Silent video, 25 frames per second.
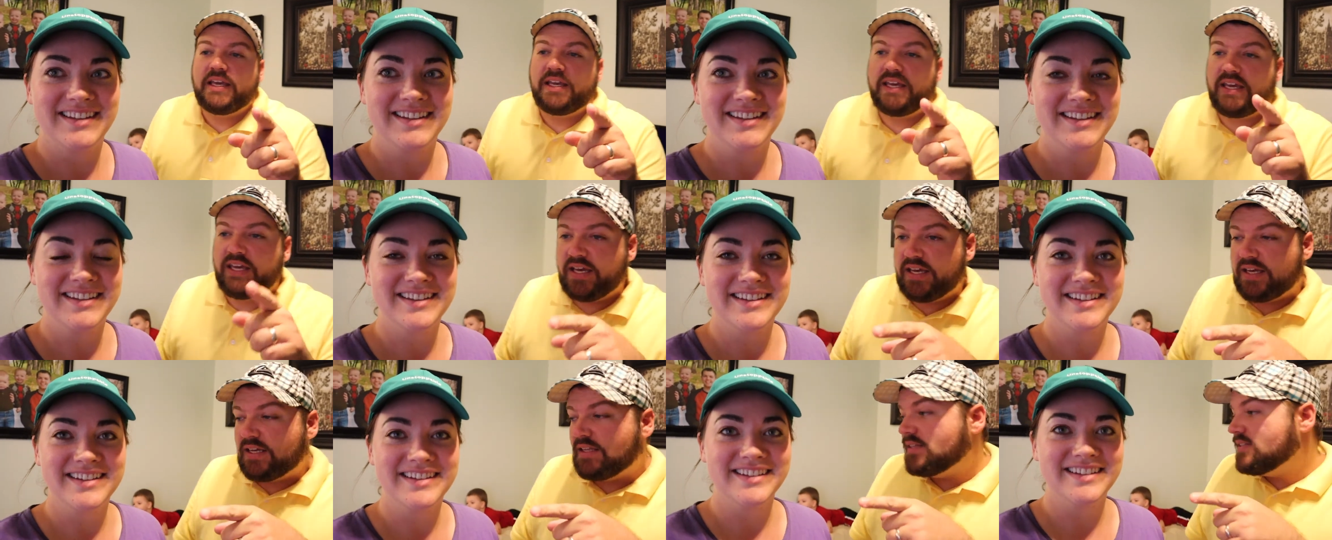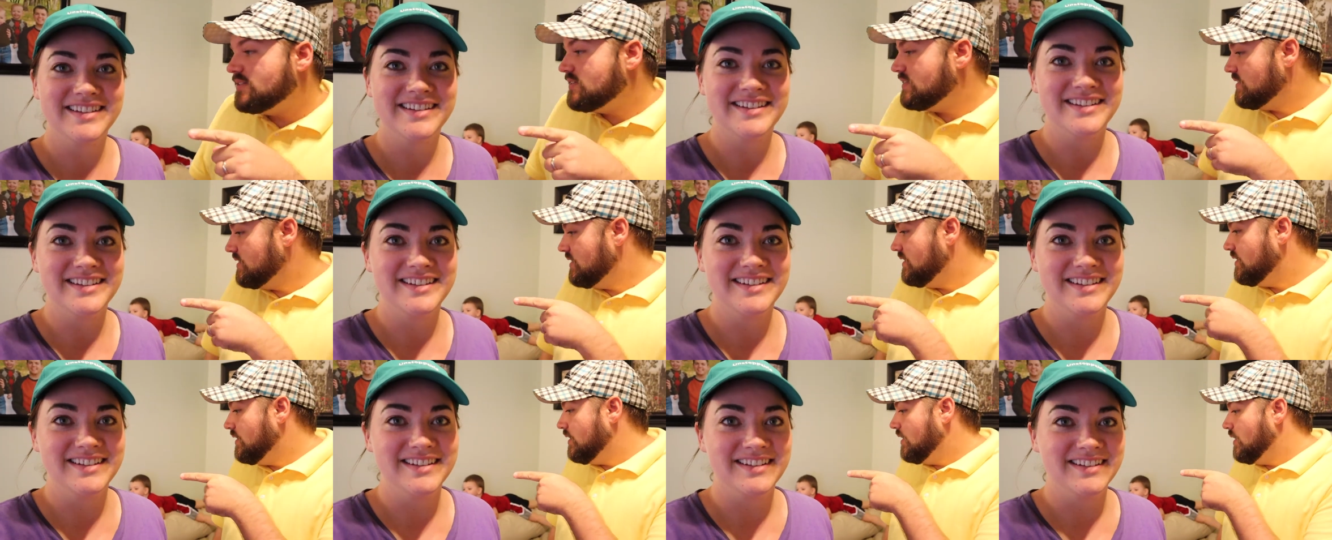Speaker 1: Kids,
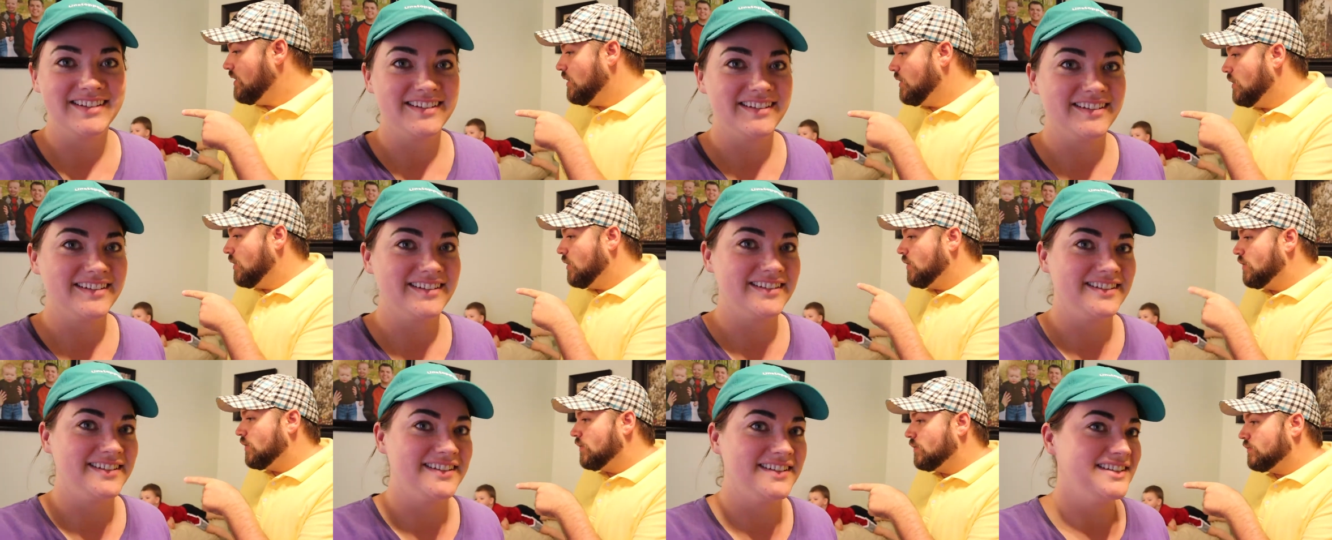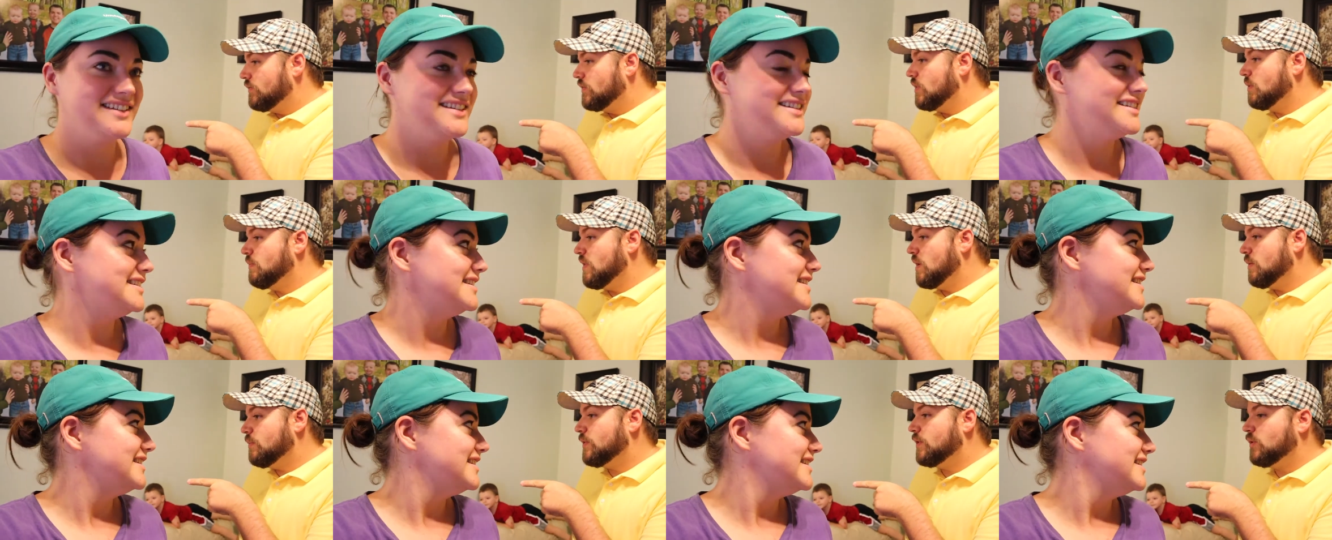
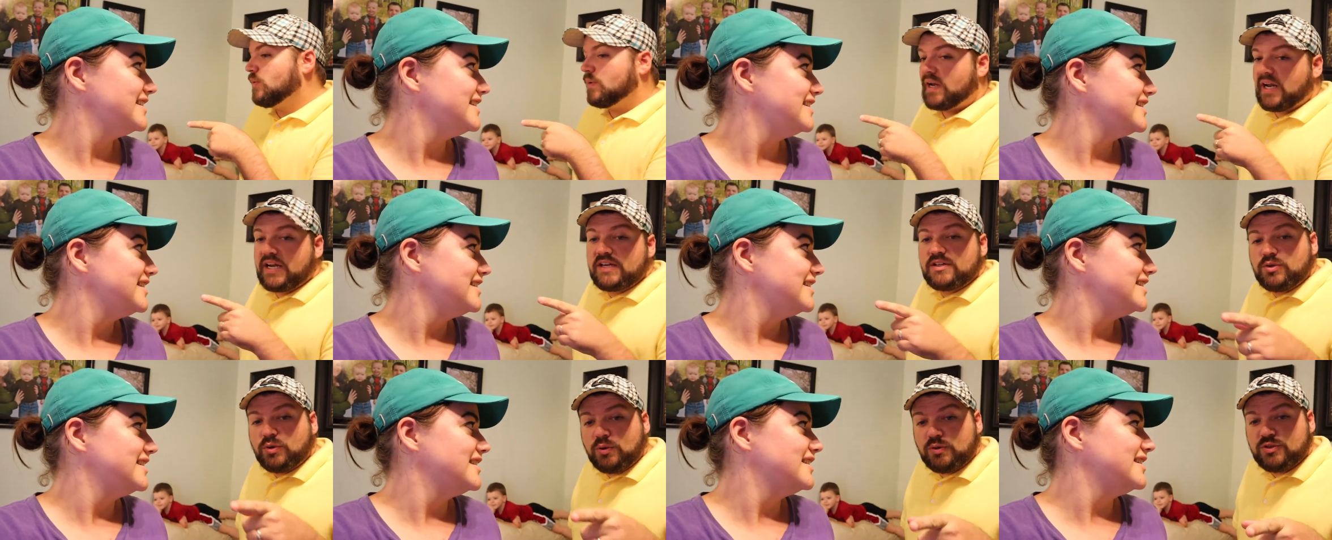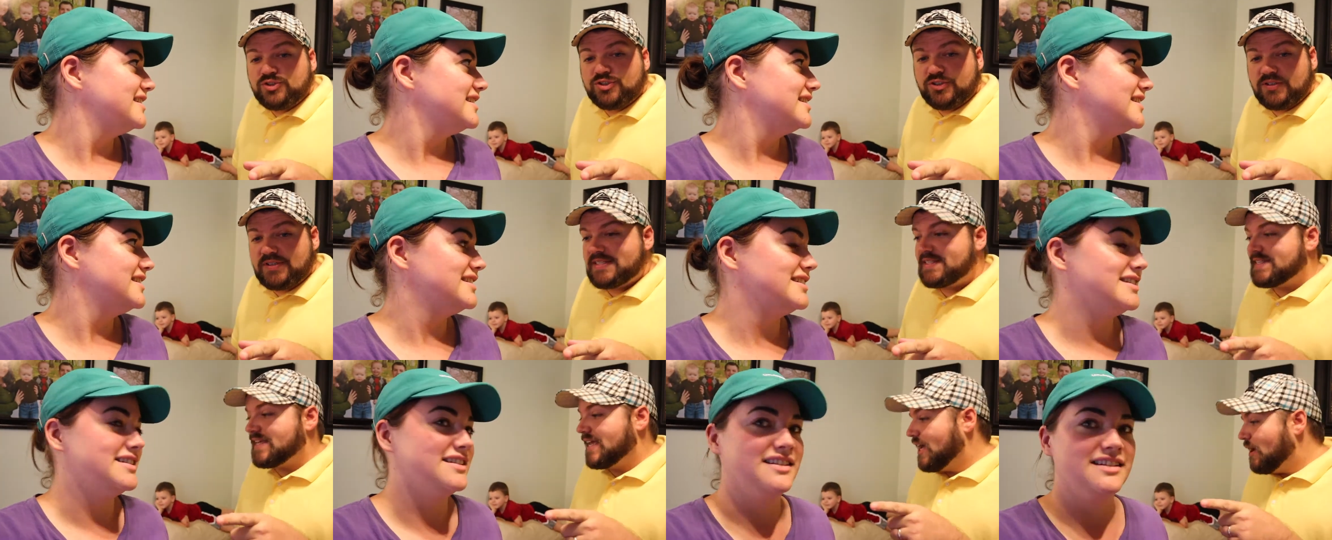remember what I told you
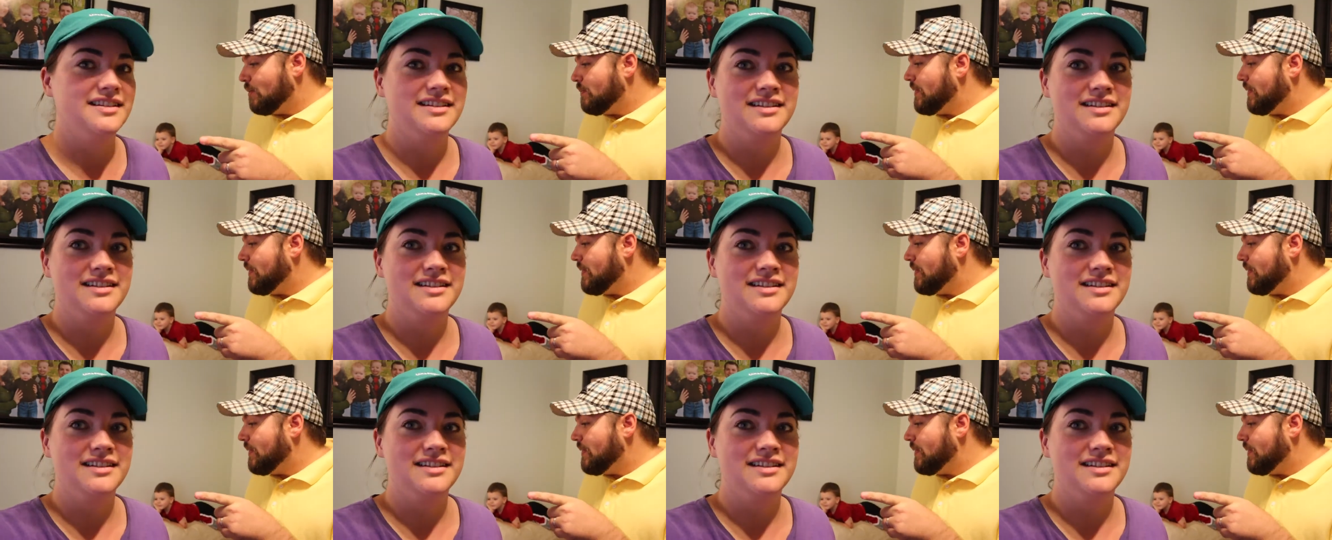to say